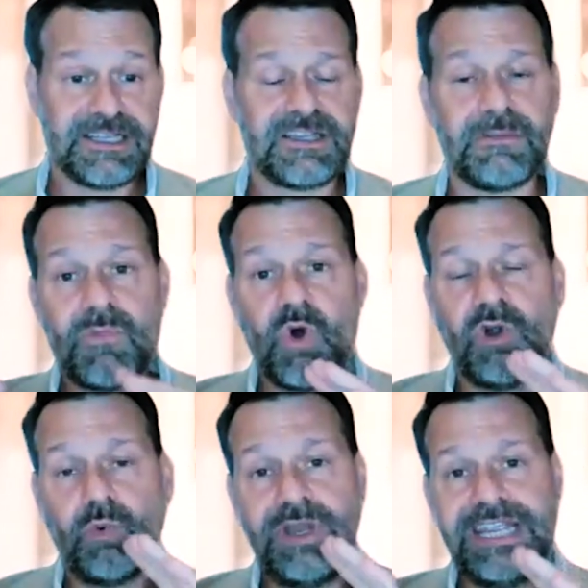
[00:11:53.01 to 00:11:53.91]
The
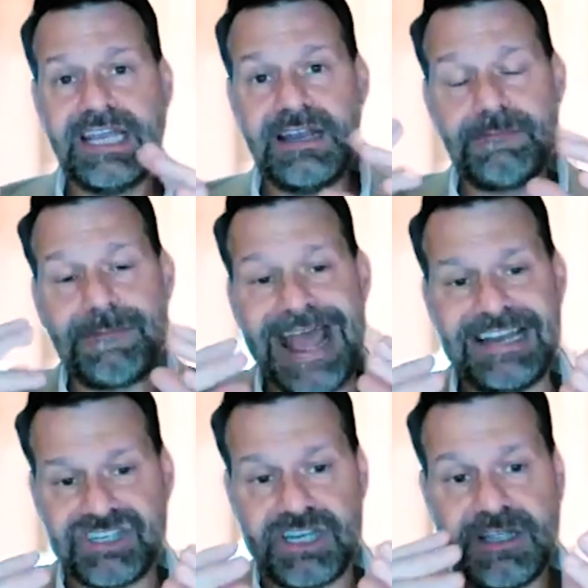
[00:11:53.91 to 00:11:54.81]
more we could
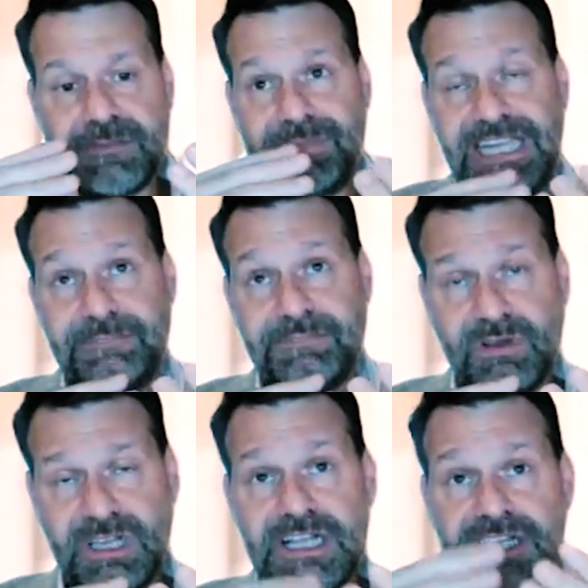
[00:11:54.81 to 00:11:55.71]
match
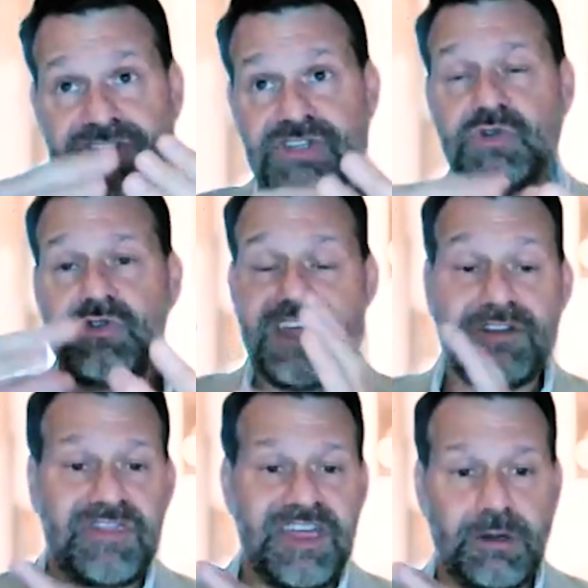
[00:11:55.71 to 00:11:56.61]
people to
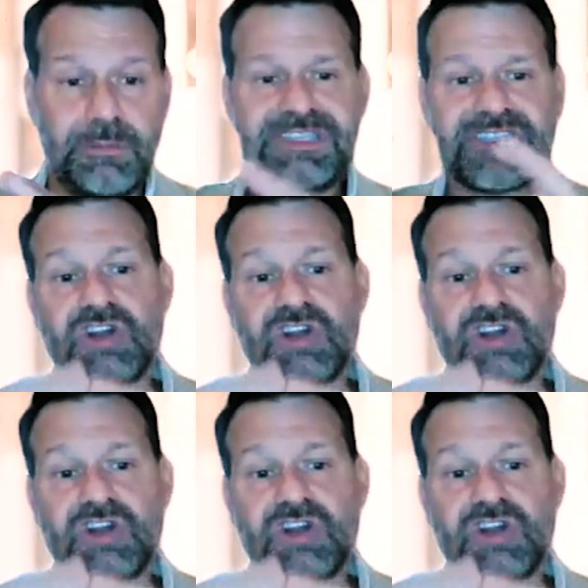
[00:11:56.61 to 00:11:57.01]
their therapists,